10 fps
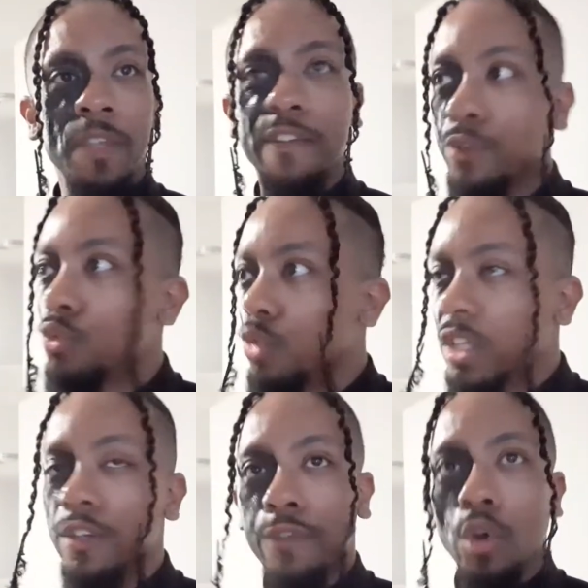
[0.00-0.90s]
If you
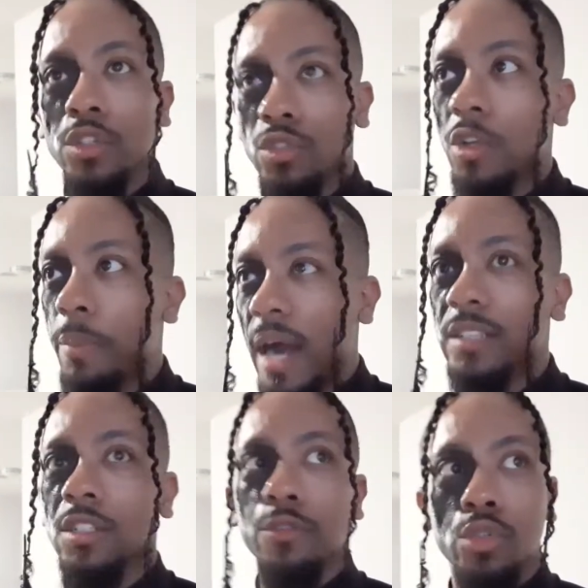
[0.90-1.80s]
really focus on the
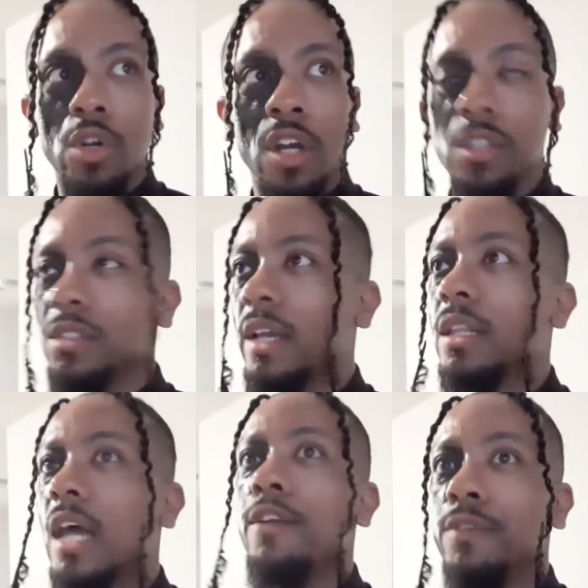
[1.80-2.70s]
positive, you'll
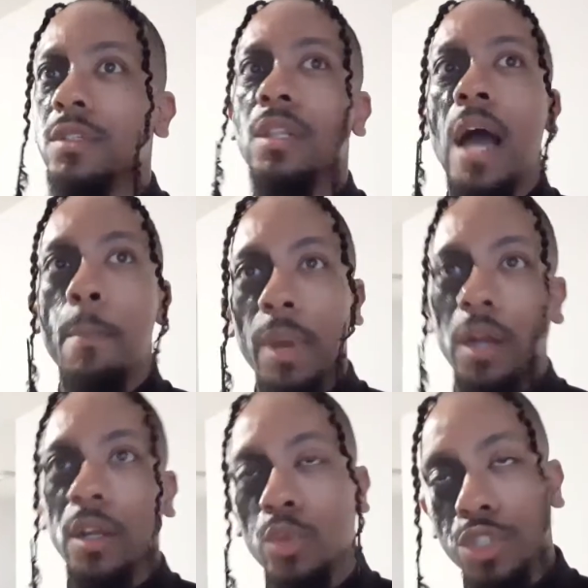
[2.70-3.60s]
understand life is a lot
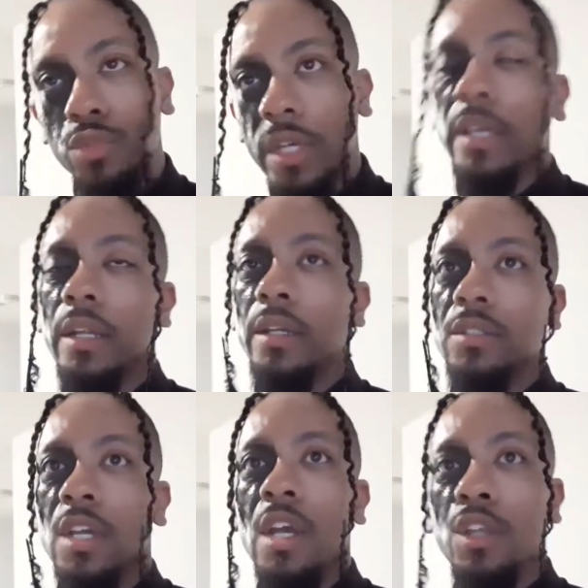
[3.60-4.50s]
better than what you think it is.